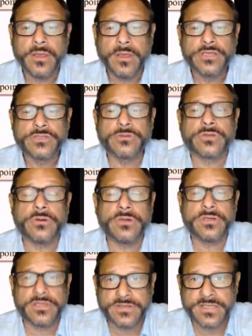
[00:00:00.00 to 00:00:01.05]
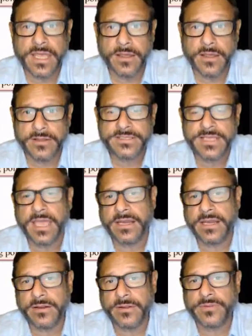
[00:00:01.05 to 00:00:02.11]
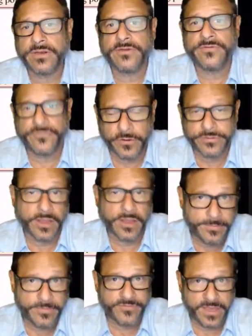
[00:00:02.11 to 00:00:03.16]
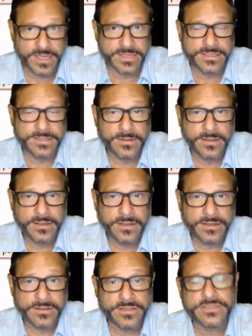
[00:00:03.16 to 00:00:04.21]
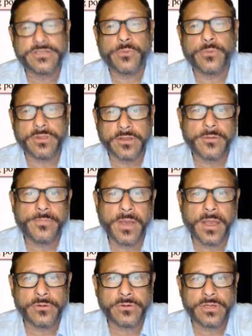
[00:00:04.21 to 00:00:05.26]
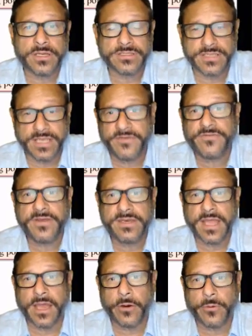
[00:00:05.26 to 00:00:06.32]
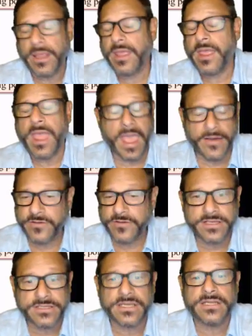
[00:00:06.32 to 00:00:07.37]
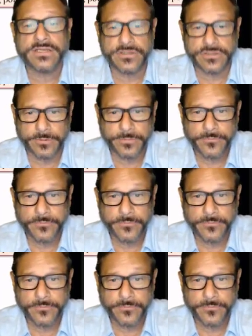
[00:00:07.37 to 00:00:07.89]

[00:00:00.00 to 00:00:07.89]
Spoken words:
So it's going to assign it the default type of int. This is what the compiler does. If in doubt, everything's an integer.